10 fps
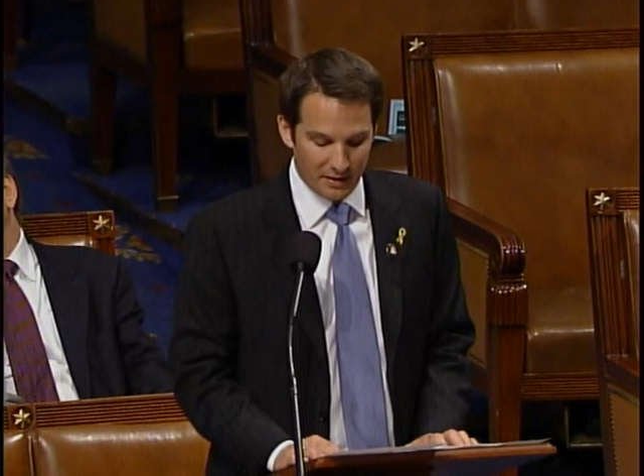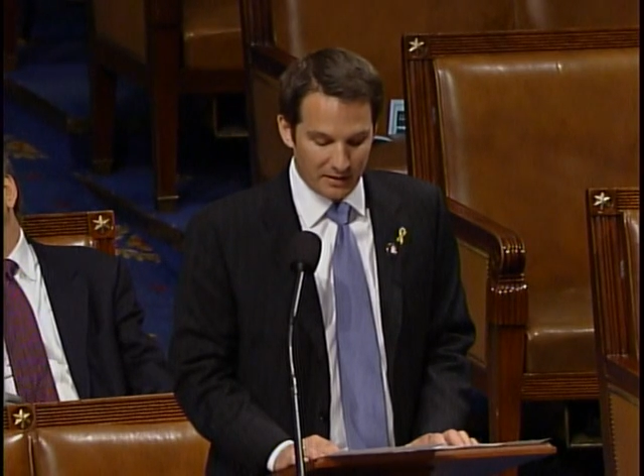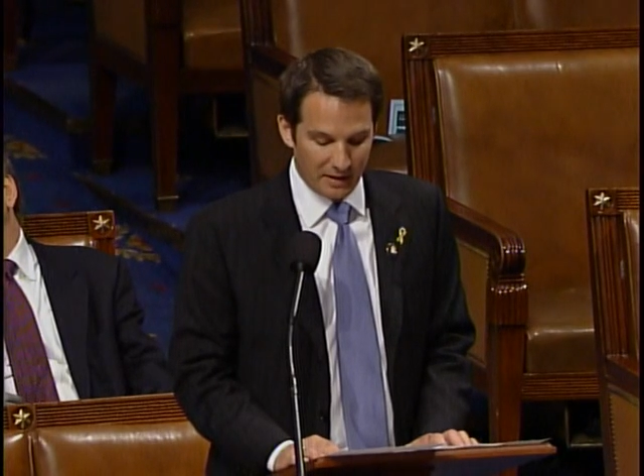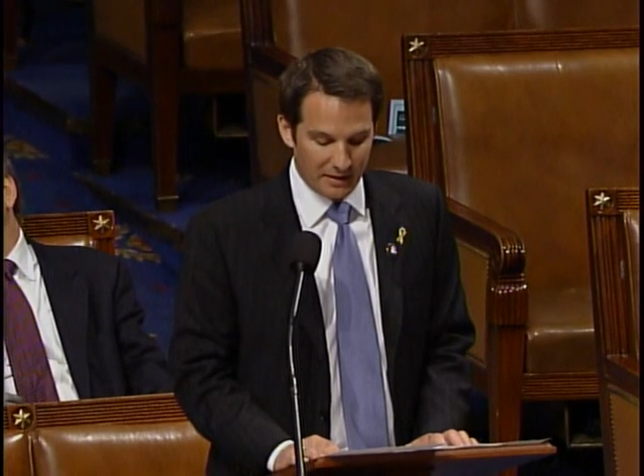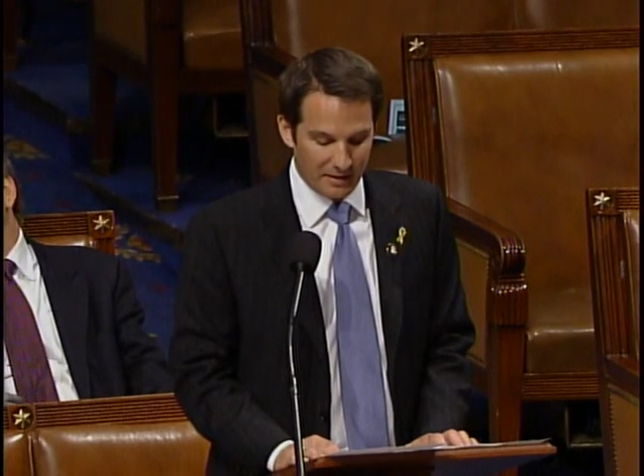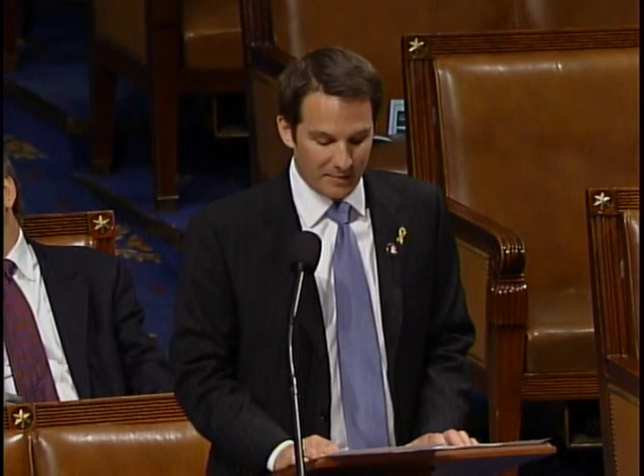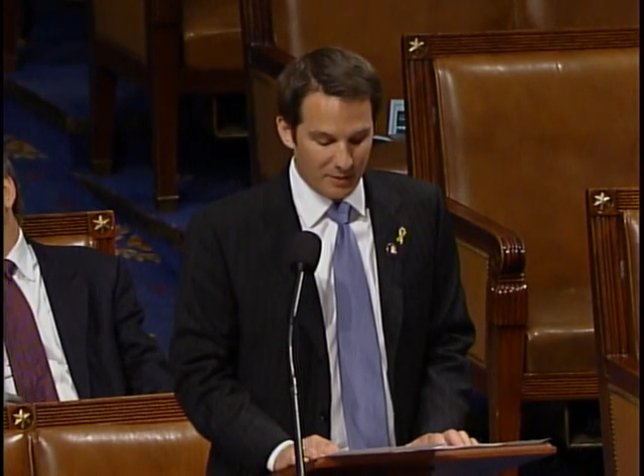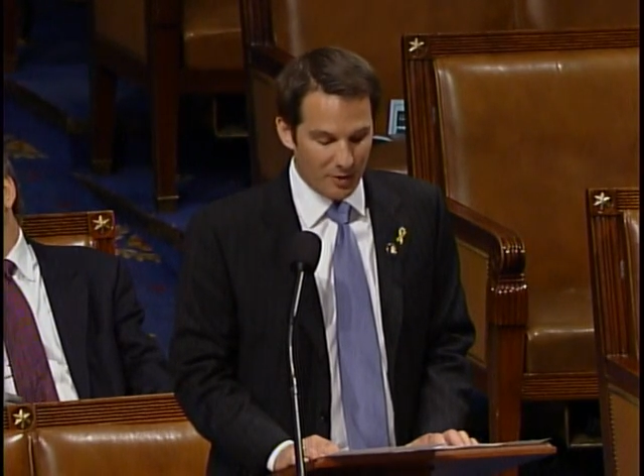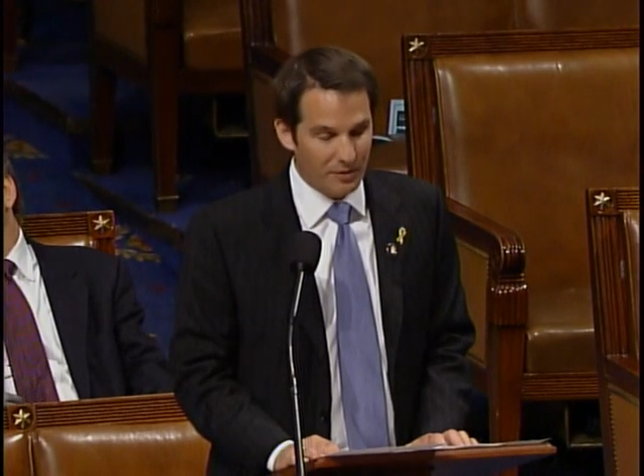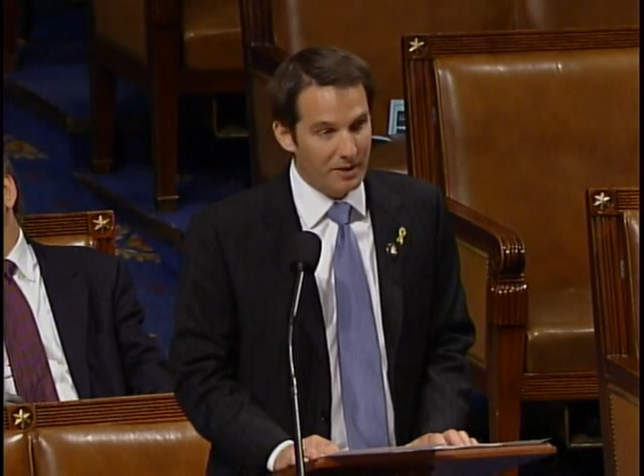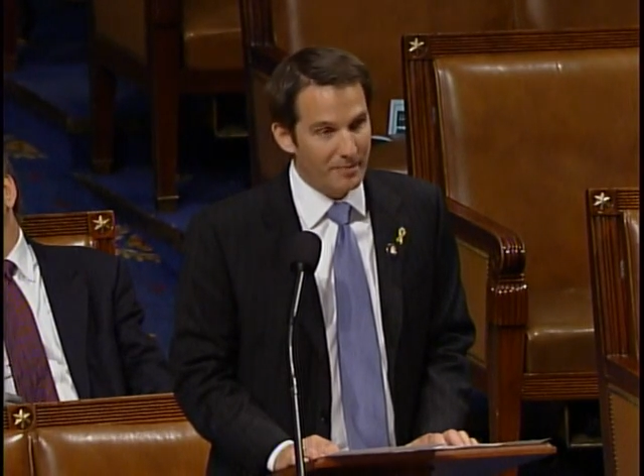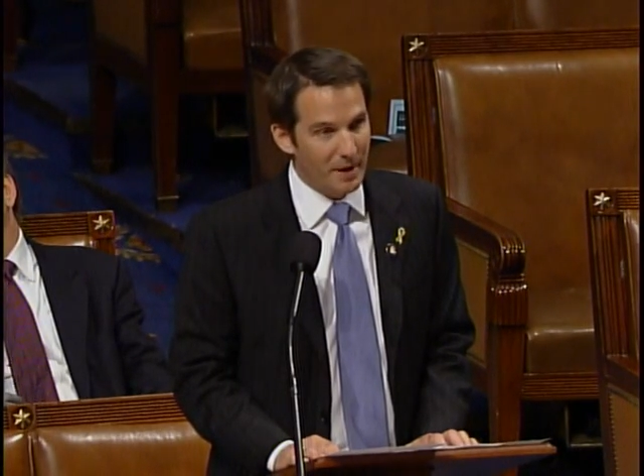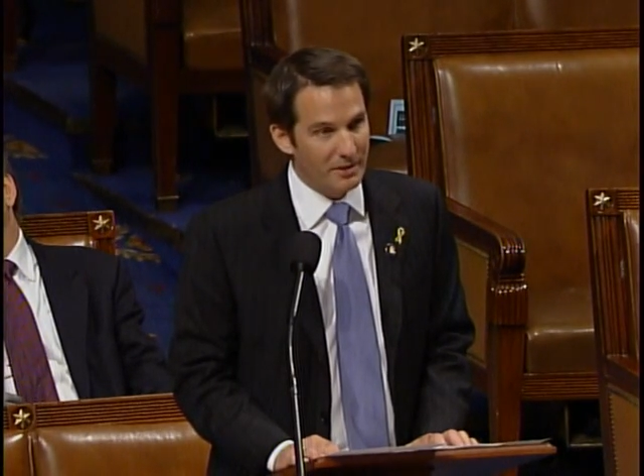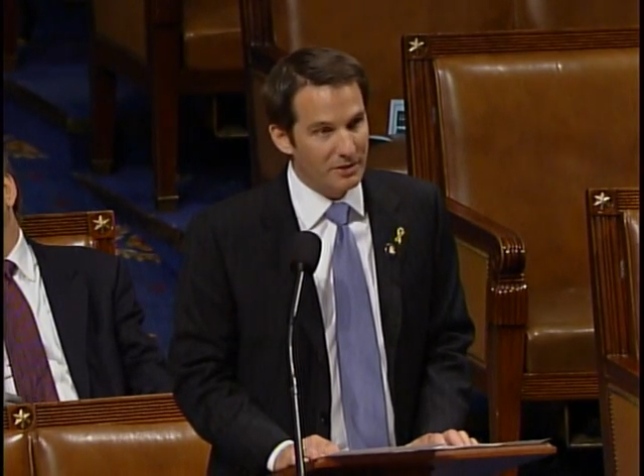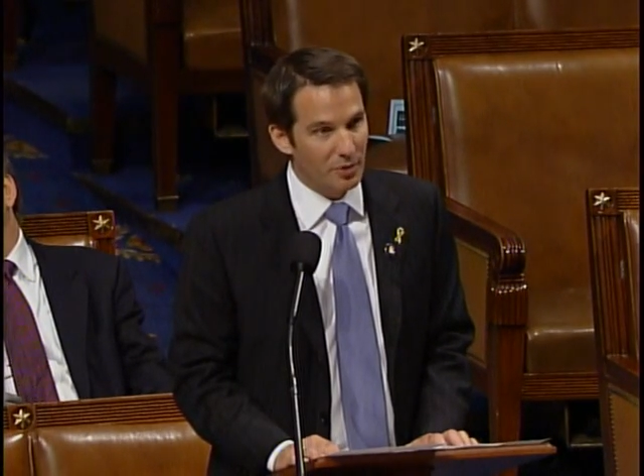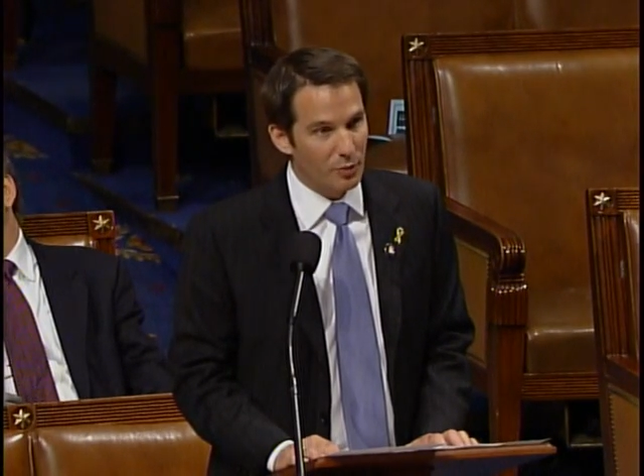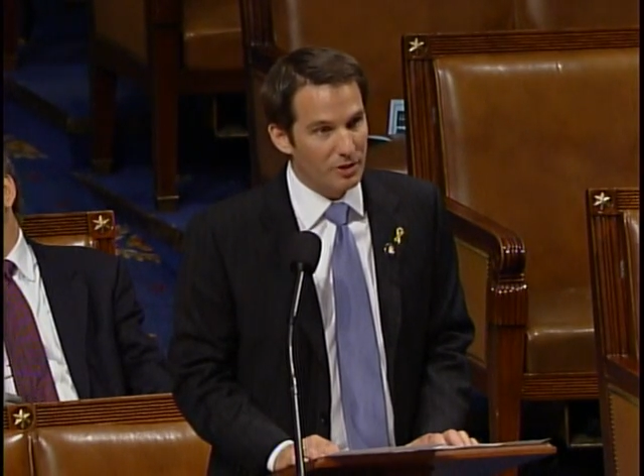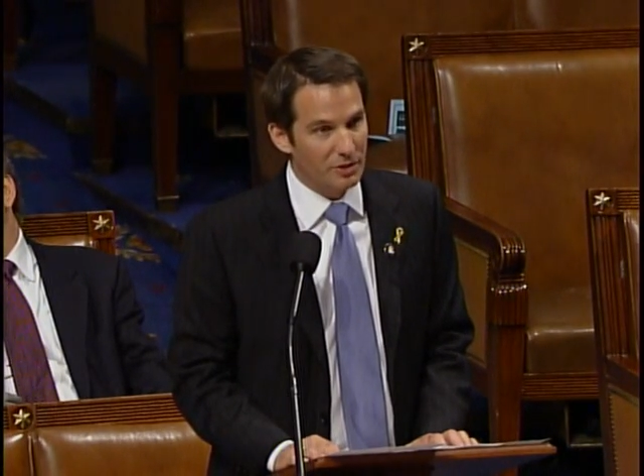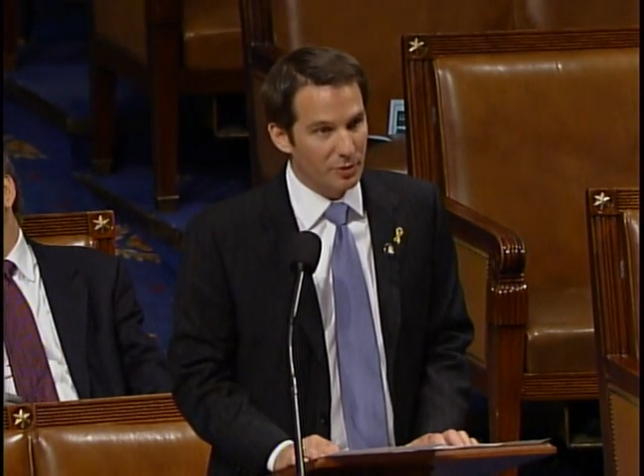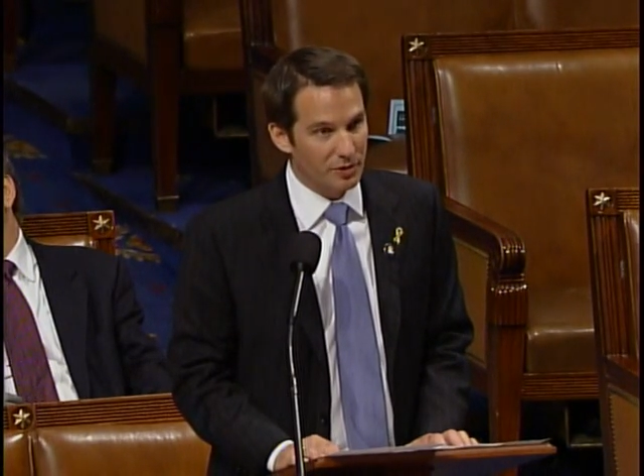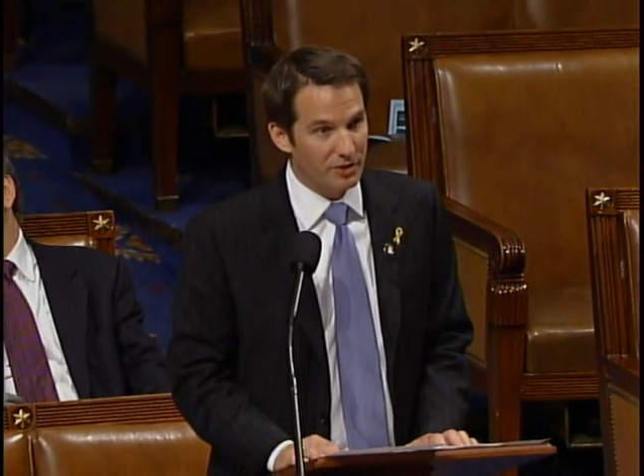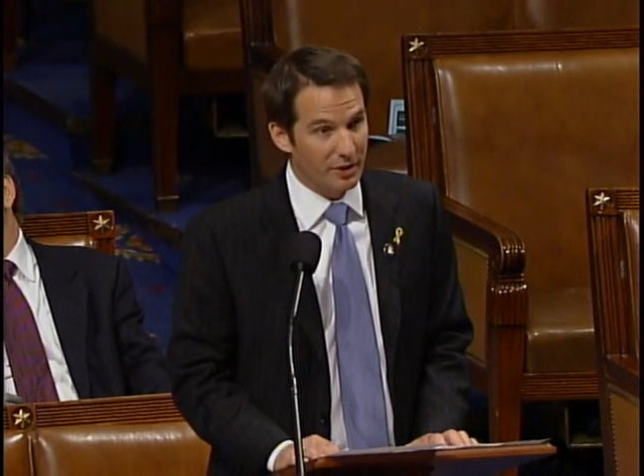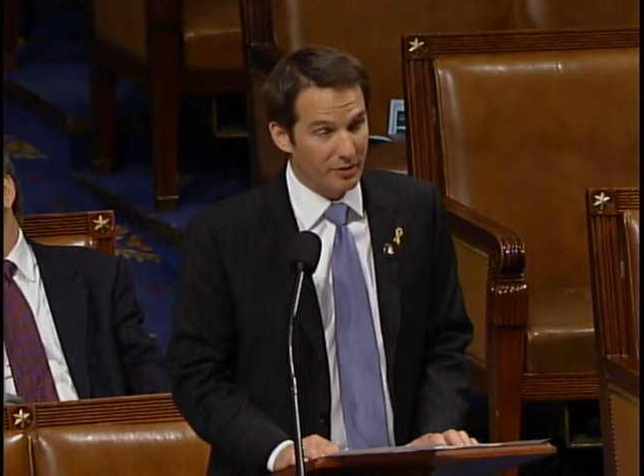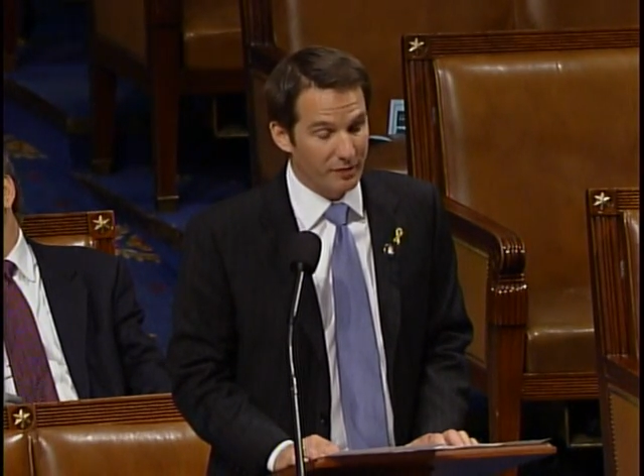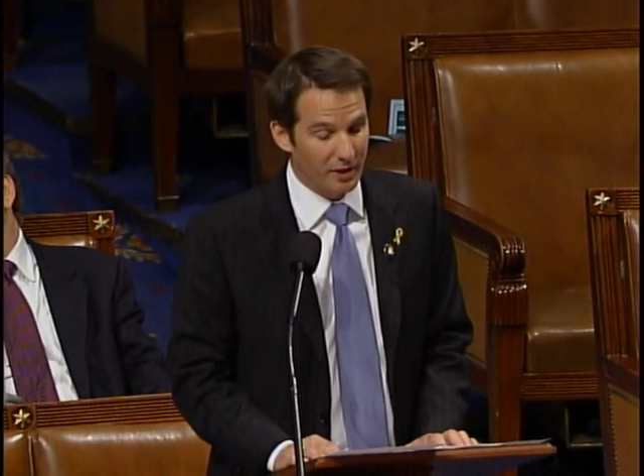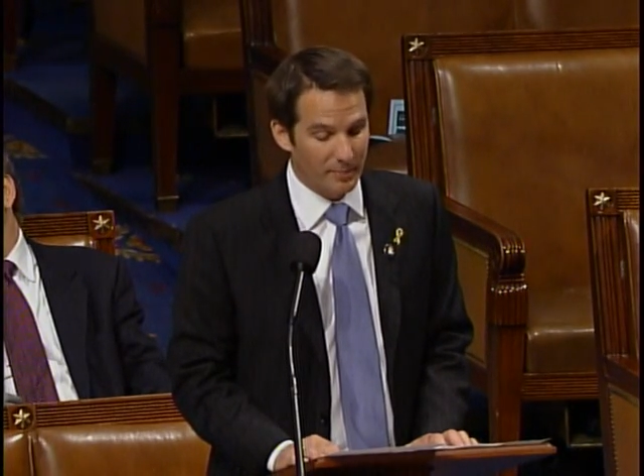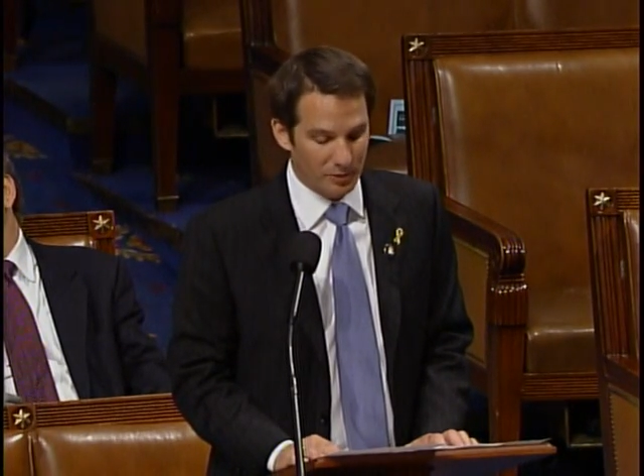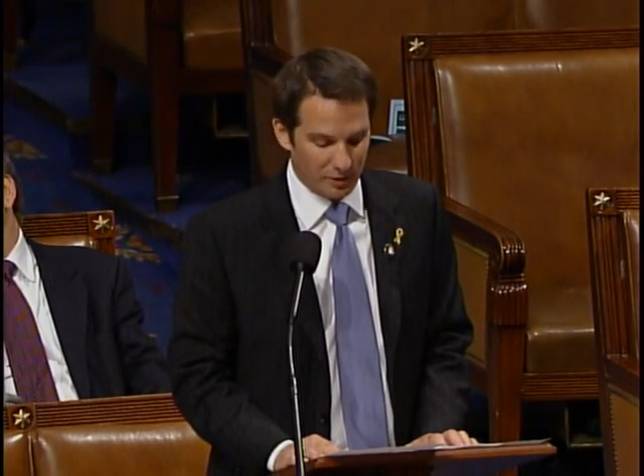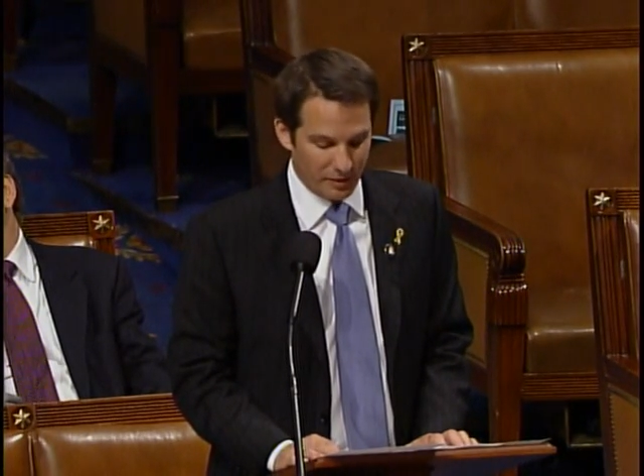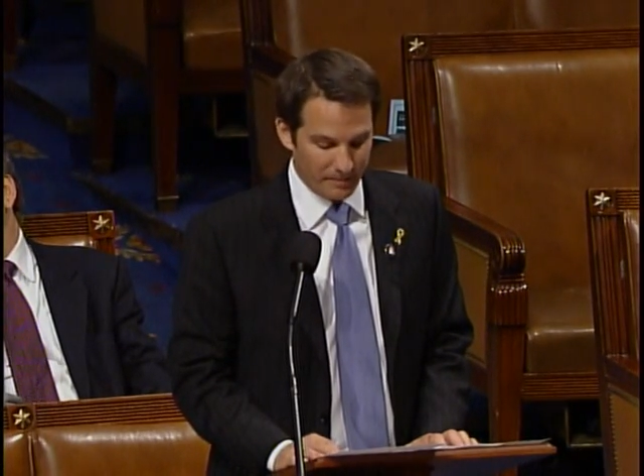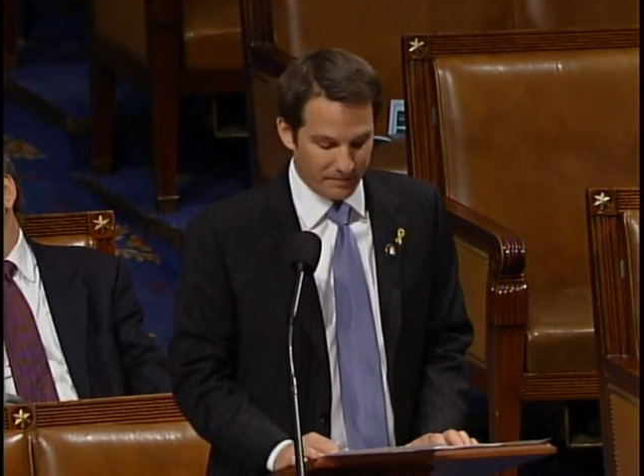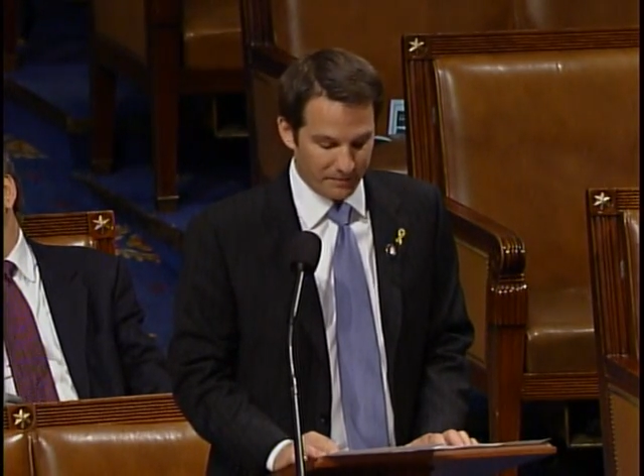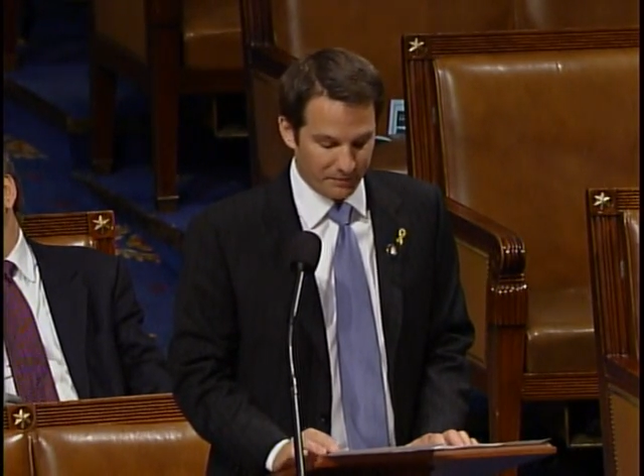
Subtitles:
letting them know the immense resources that are available to them.